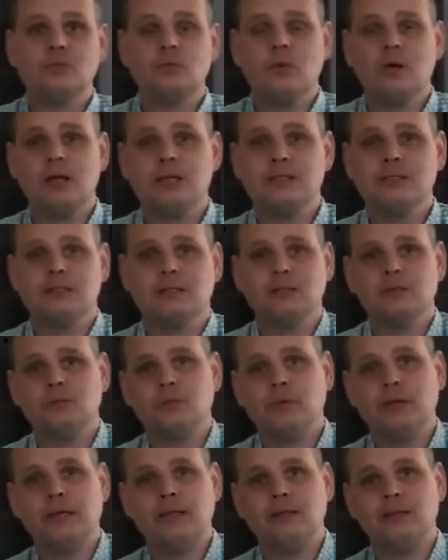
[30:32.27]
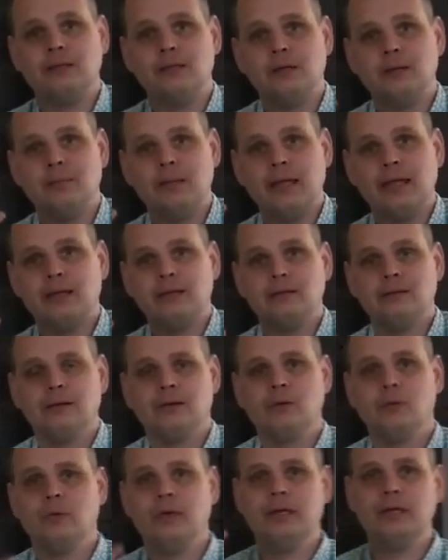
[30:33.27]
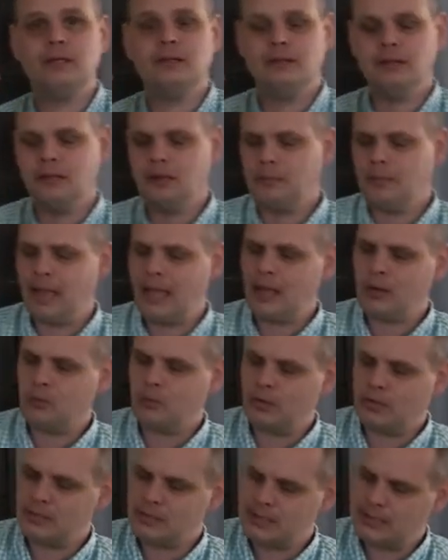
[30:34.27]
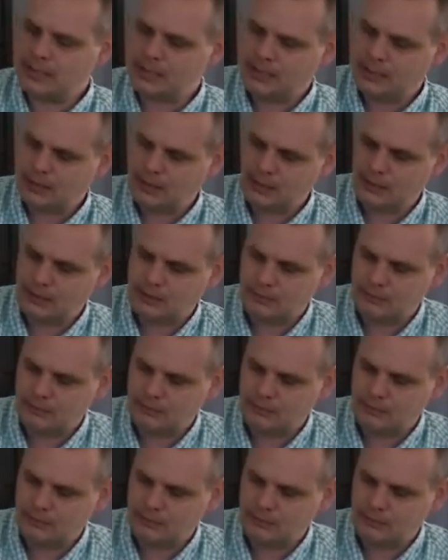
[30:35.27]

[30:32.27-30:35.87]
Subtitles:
was a wee little man was he.